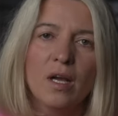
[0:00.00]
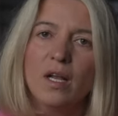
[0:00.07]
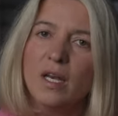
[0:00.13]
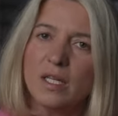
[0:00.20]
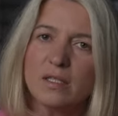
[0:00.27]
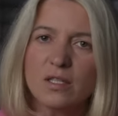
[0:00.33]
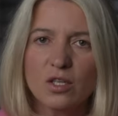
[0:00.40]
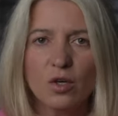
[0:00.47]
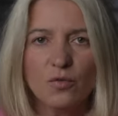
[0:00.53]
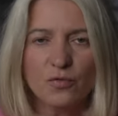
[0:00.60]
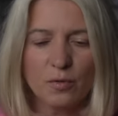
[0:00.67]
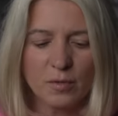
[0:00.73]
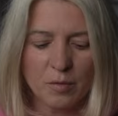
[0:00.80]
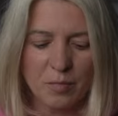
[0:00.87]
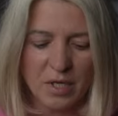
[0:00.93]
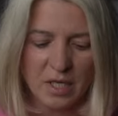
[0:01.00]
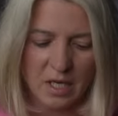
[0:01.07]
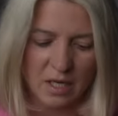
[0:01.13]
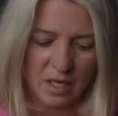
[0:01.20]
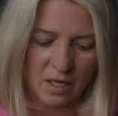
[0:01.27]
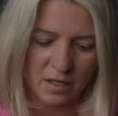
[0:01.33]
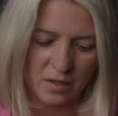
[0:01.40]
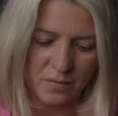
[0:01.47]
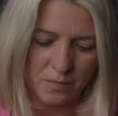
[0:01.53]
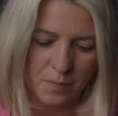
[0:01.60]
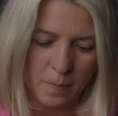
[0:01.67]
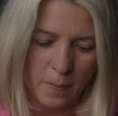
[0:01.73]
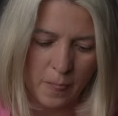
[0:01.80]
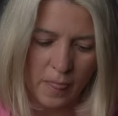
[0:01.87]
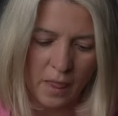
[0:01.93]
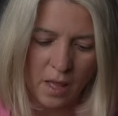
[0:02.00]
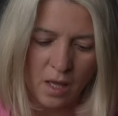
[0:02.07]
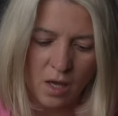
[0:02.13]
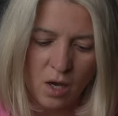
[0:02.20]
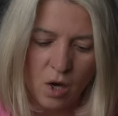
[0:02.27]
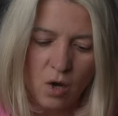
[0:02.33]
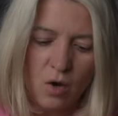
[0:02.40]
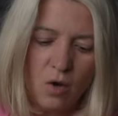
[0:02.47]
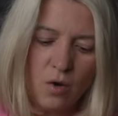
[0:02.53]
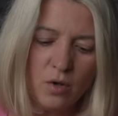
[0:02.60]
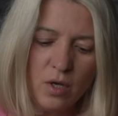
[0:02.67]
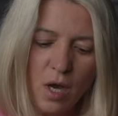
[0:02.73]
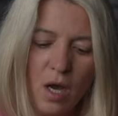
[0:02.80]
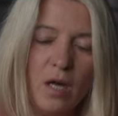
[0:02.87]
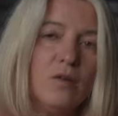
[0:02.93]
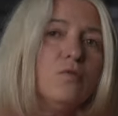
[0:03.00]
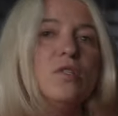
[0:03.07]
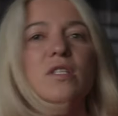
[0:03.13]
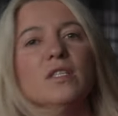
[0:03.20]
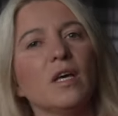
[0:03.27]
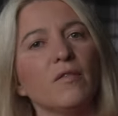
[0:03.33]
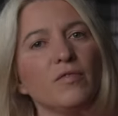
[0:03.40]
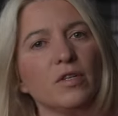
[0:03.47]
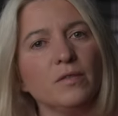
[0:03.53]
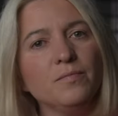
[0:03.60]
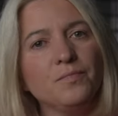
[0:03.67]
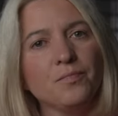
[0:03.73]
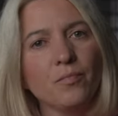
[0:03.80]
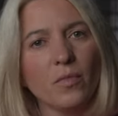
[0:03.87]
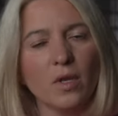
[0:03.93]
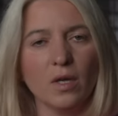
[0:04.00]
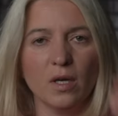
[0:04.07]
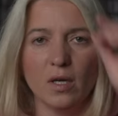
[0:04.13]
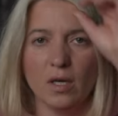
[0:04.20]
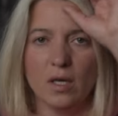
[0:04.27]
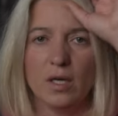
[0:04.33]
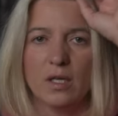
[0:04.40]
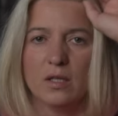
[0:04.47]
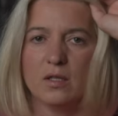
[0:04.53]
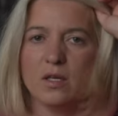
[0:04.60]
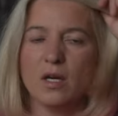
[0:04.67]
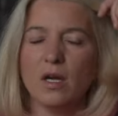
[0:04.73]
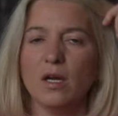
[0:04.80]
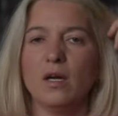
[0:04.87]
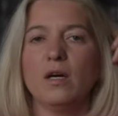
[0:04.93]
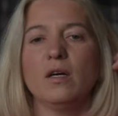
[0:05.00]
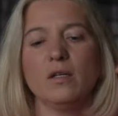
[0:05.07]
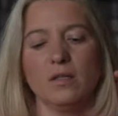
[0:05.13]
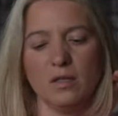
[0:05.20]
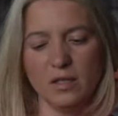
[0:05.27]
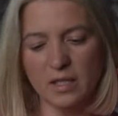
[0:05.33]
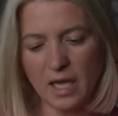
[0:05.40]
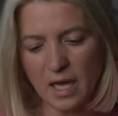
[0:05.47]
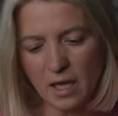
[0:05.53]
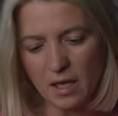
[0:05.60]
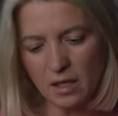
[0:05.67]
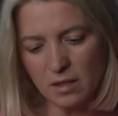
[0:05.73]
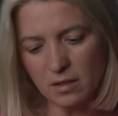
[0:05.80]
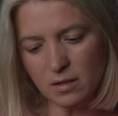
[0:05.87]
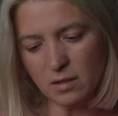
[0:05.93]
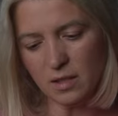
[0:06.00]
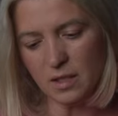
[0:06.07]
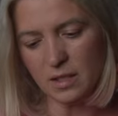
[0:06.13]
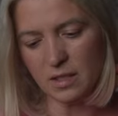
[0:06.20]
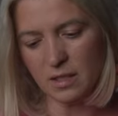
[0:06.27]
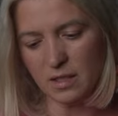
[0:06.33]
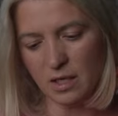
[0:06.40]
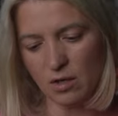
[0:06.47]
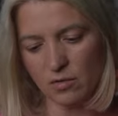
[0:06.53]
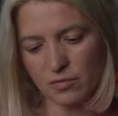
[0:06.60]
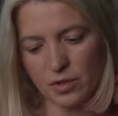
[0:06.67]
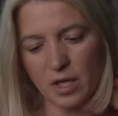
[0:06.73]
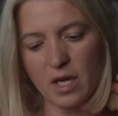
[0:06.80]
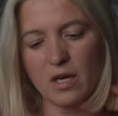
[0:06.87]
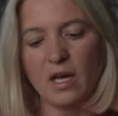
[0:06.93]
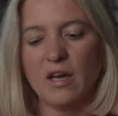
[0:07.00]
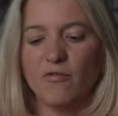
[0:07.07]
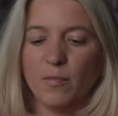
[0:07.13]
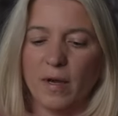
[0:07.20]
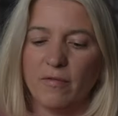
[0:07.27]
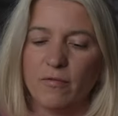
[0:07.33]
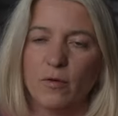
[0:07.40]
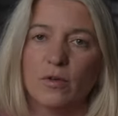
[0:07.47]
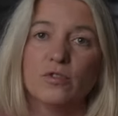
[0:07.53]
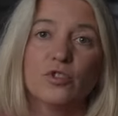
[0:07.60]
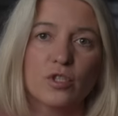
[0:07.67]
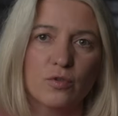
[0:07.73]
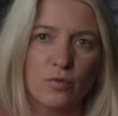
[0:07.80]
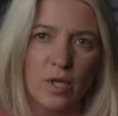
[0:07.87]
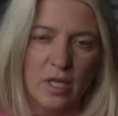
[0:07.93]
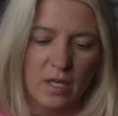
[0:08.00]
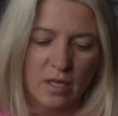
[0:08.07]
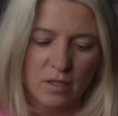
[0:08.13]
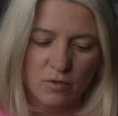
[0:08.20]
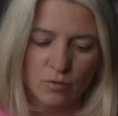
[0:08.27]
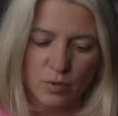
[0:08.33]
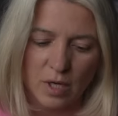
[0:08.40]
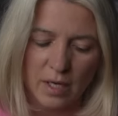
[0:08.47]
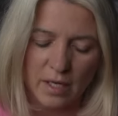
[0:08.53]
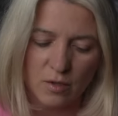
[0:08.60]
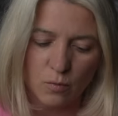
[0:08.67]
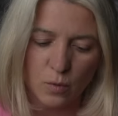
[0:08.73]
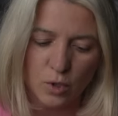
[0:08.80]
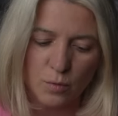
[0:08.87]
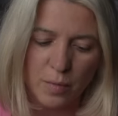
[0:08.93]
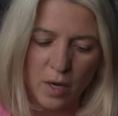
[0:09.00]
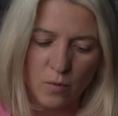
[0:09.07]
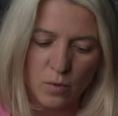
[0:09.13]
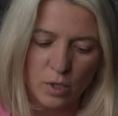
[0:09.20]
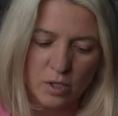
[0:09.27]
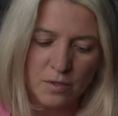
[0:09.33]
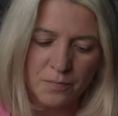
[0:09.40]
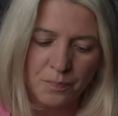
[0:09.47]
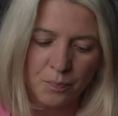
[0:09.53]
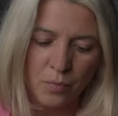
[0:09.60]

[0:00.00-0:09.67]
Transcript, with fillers: Let's go from the beginning. On August 7, at uh, 10, let's see over here, I have my phone just so I can relate word by word.